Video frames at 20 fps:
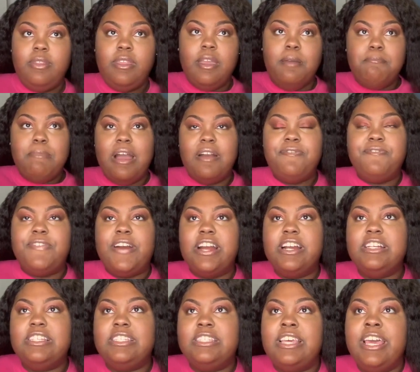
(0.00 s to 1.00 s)
My
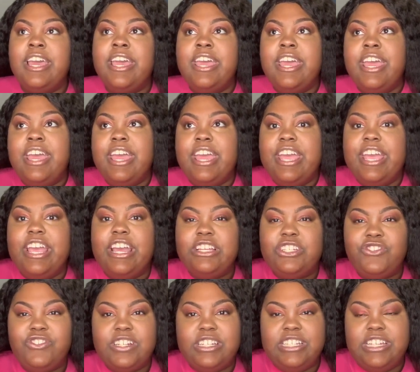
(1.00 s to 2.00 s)
first
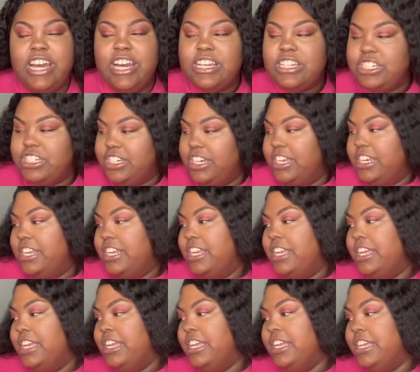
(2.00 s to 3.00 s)
introduction
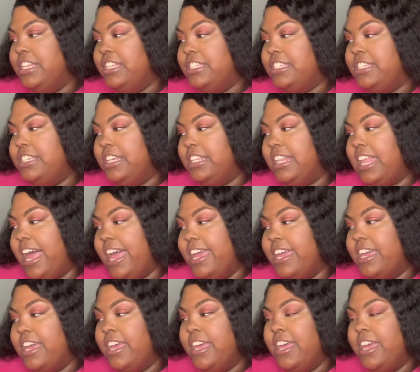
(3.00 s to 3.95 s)
to like